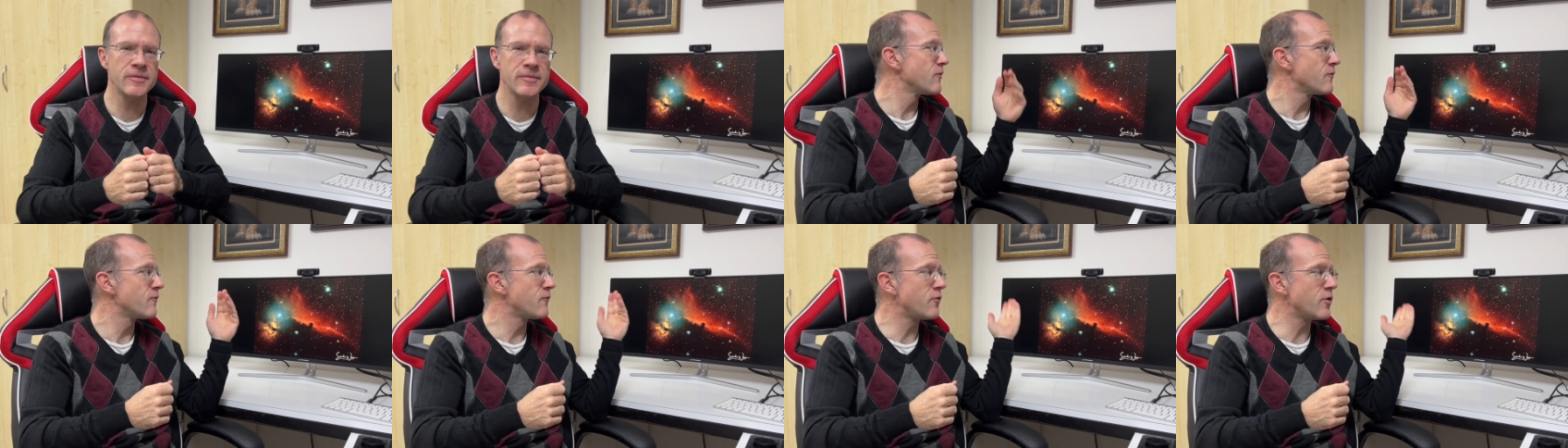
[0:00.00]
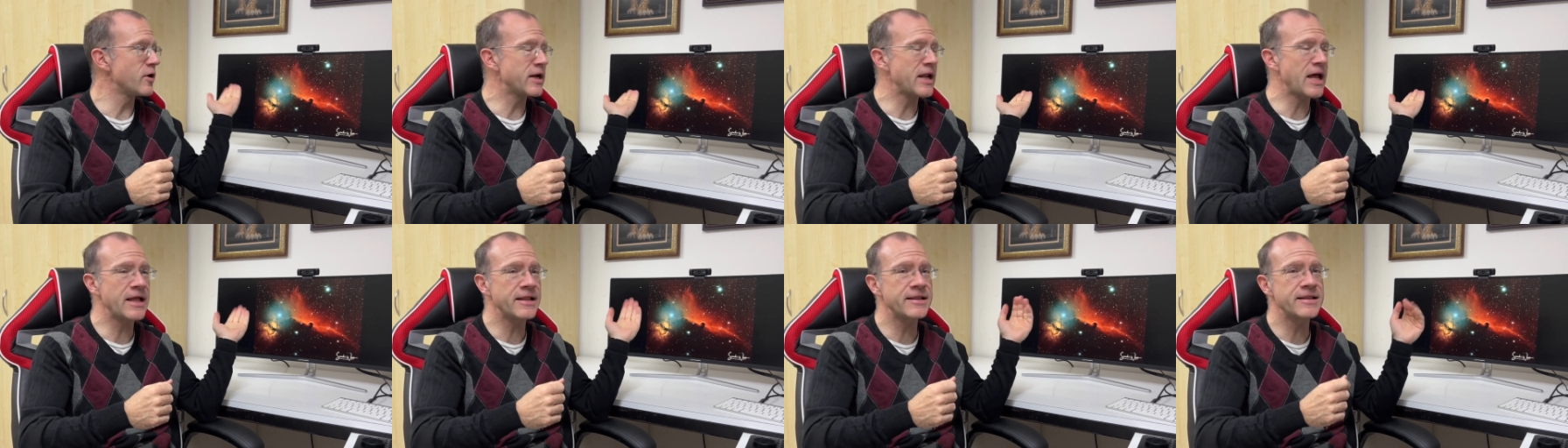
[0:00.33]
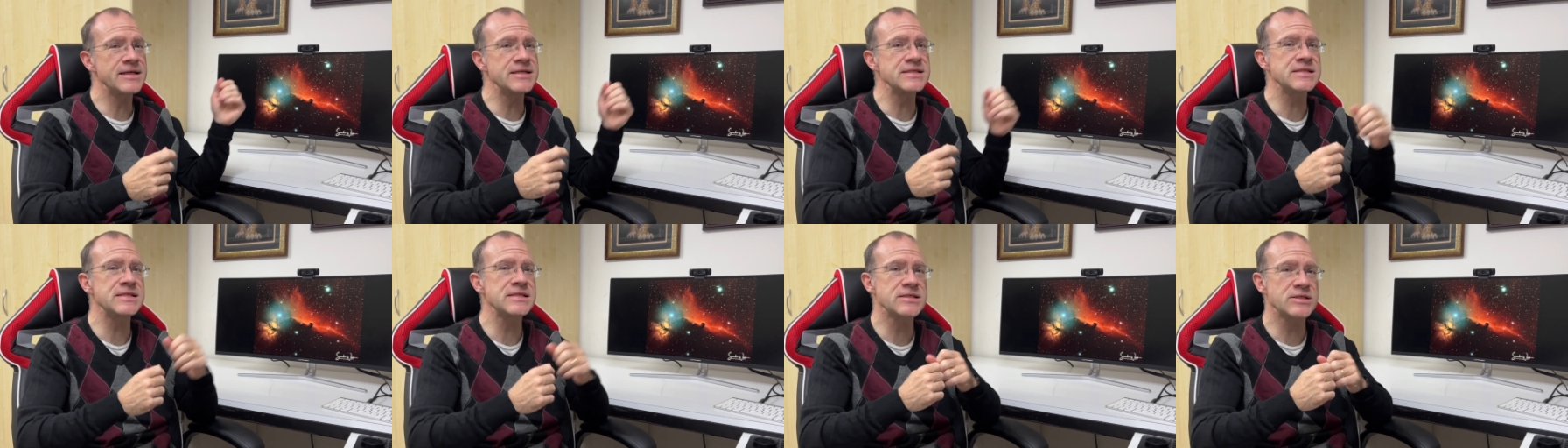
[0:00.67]
for that
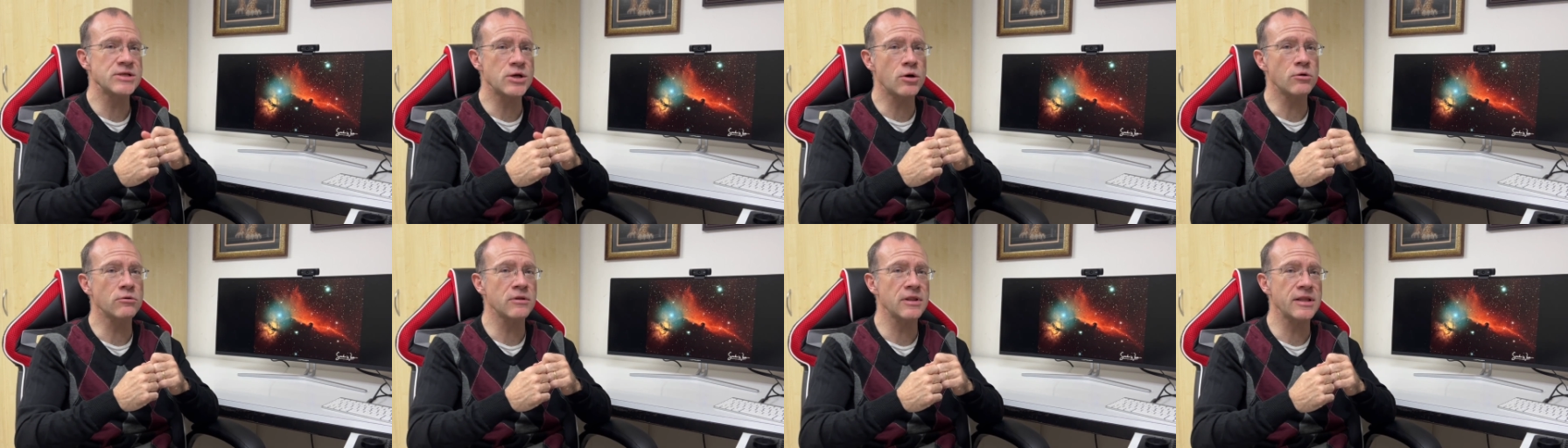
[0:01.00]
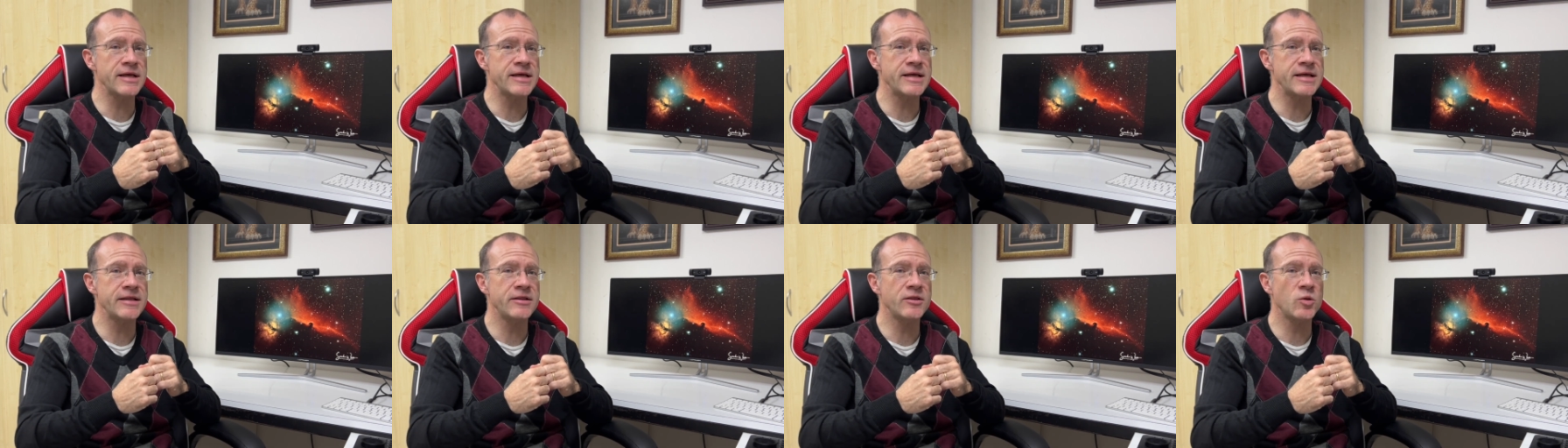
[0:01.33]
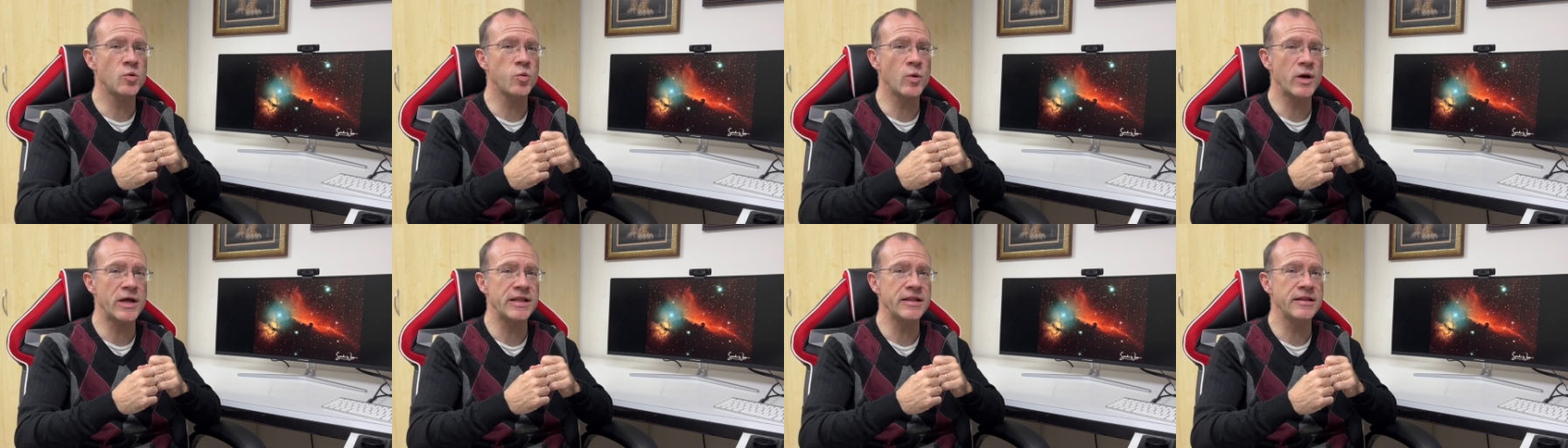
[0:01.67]
this is only
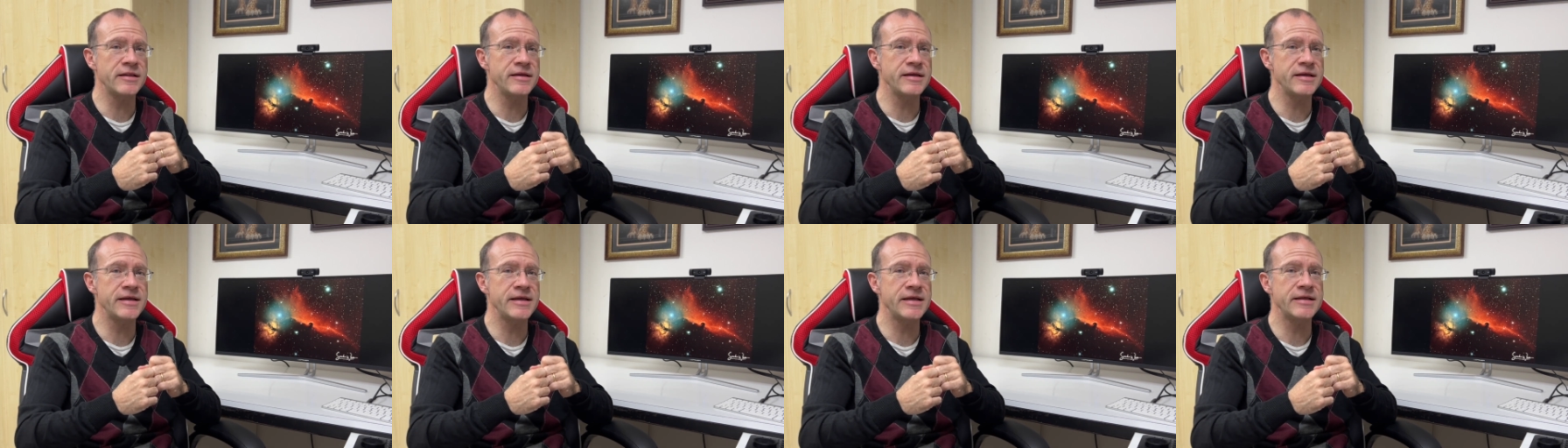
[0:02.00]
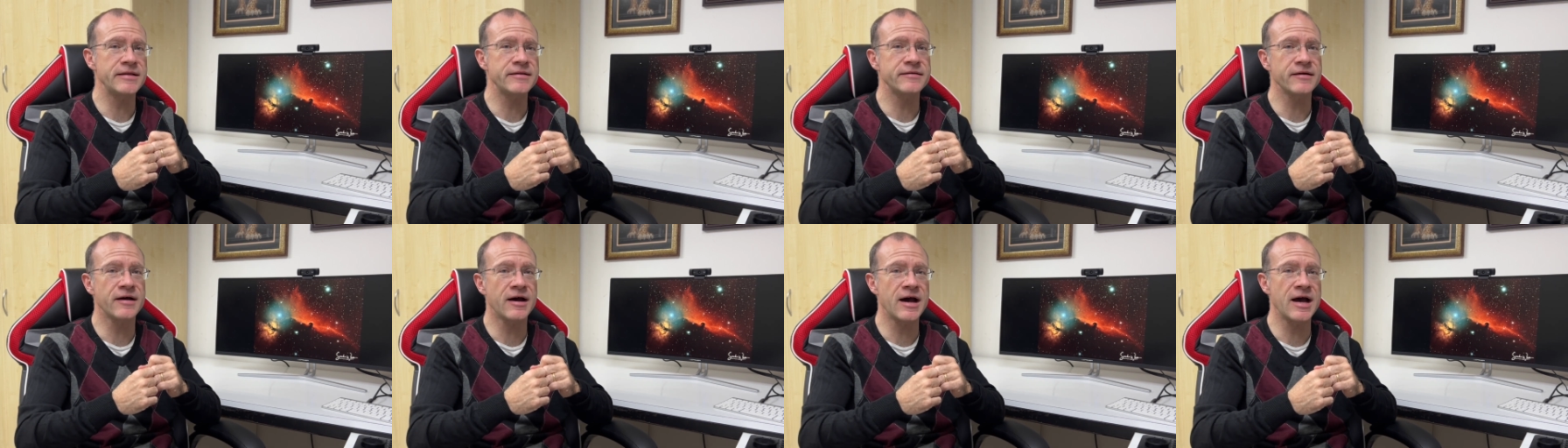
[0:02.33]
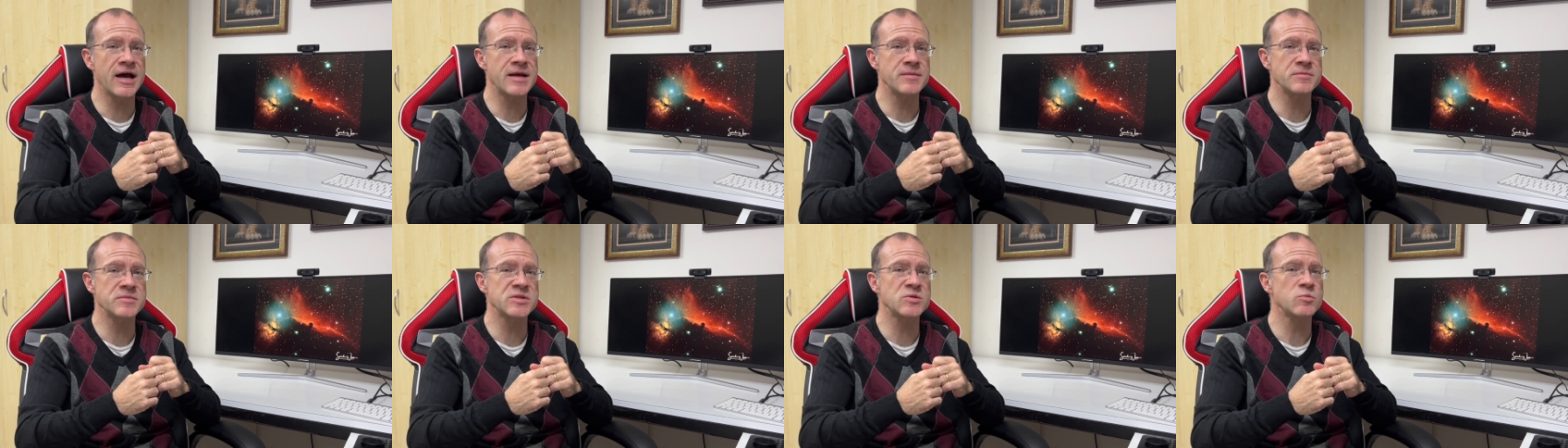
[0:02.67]
20
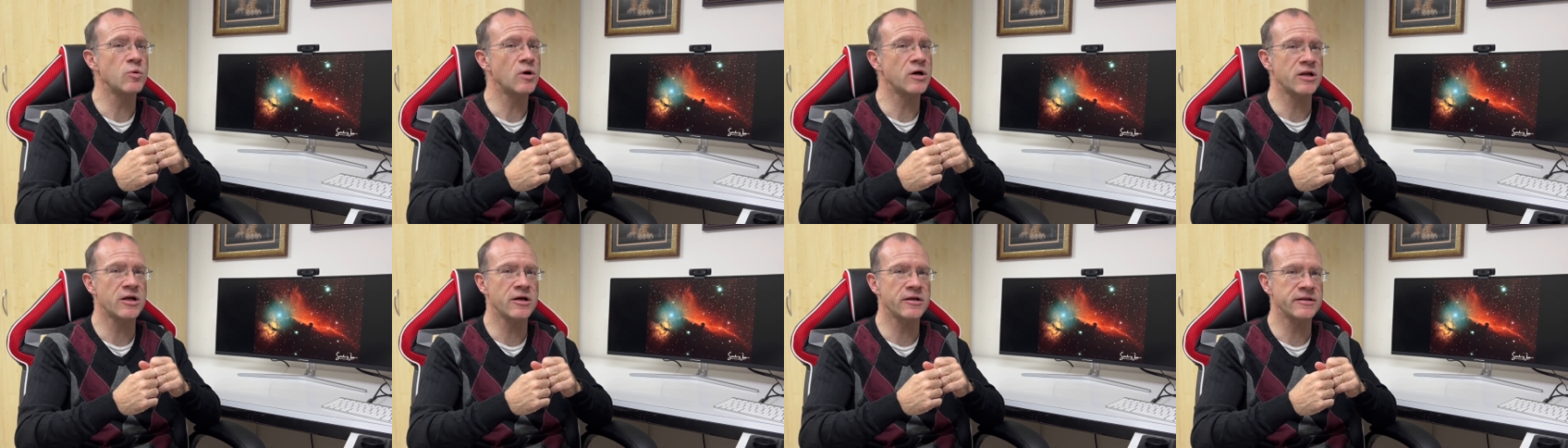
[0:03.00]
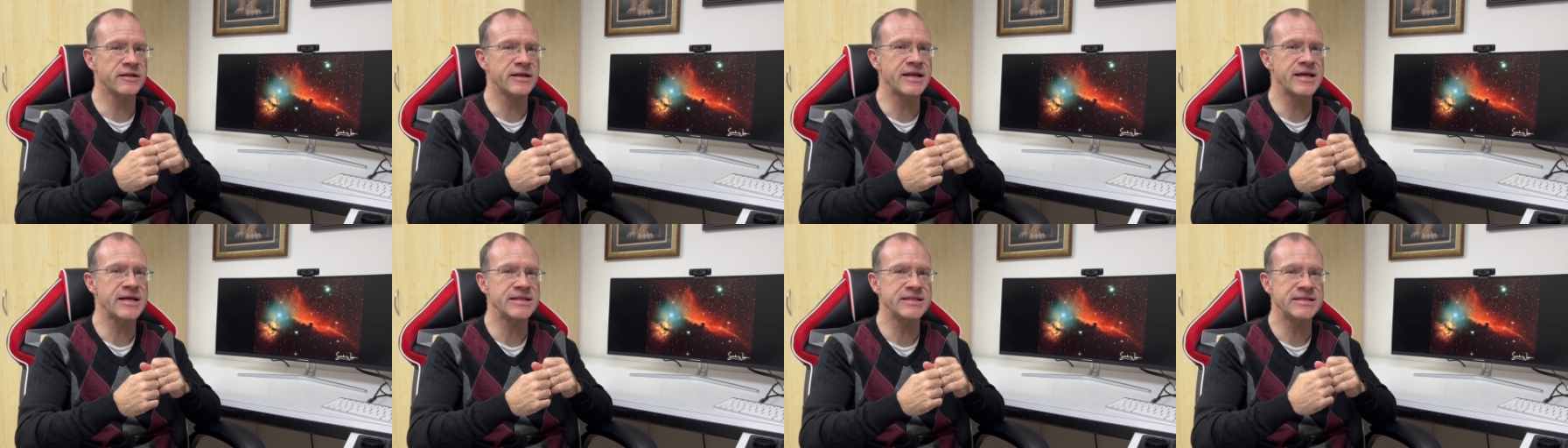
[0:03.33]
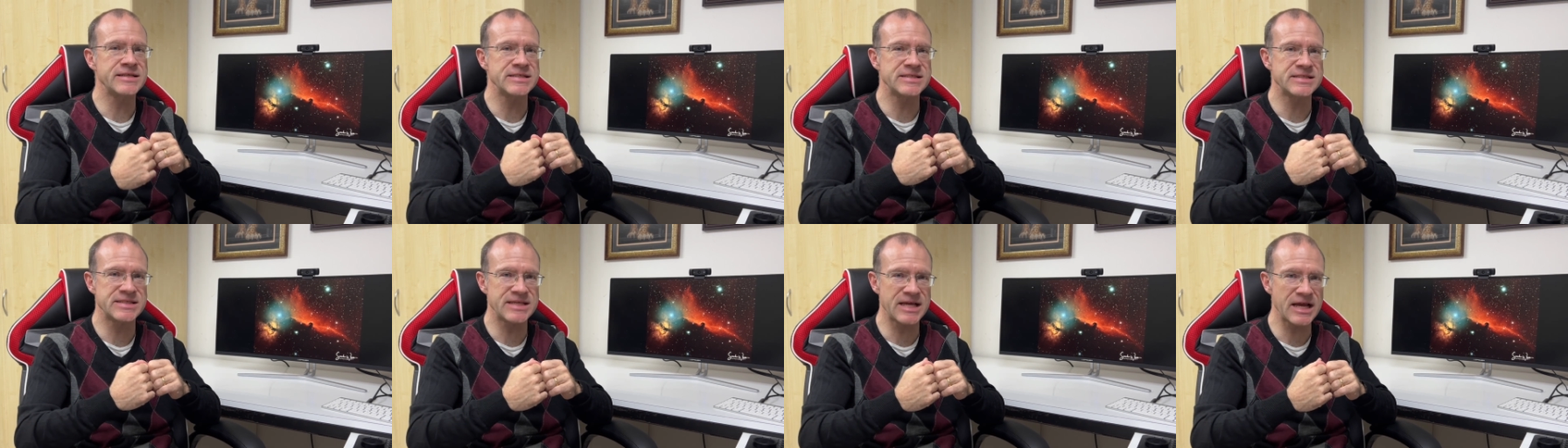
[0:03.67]
times
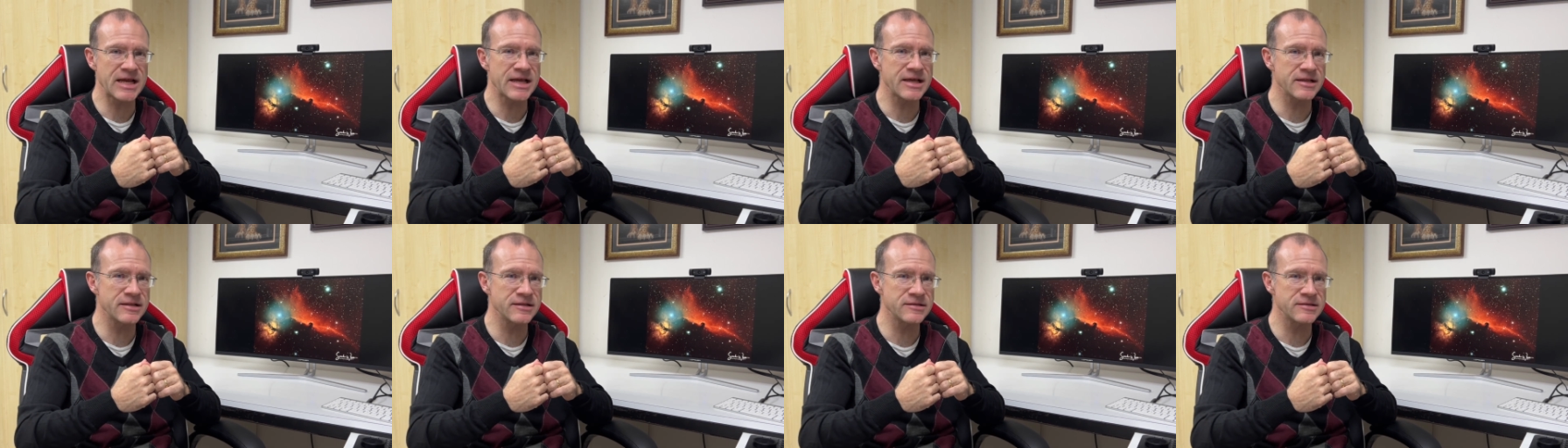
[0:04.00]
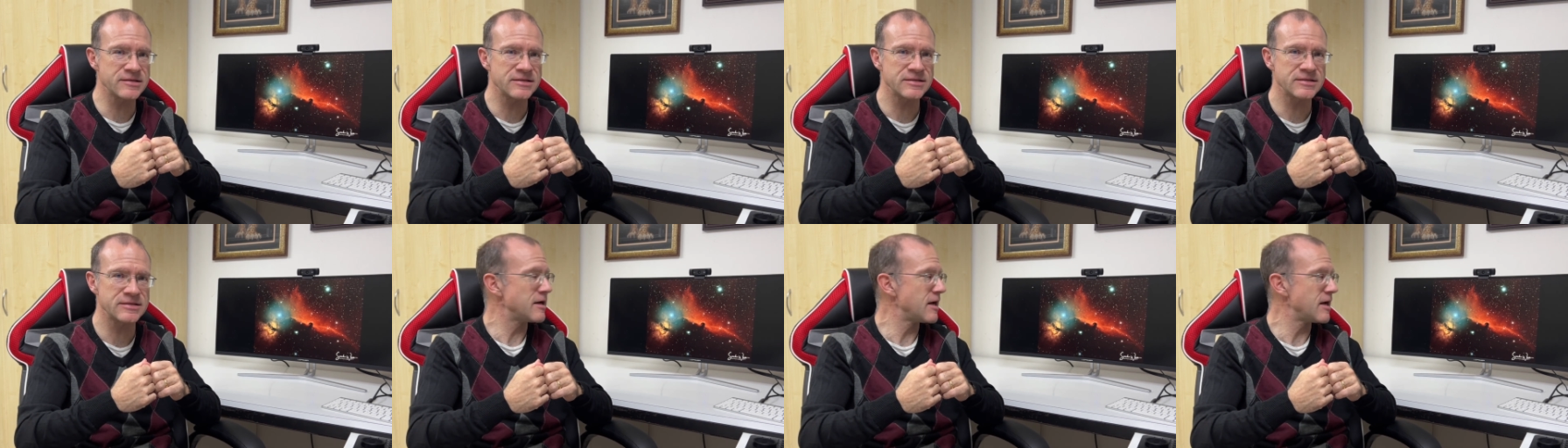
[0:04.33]
180 second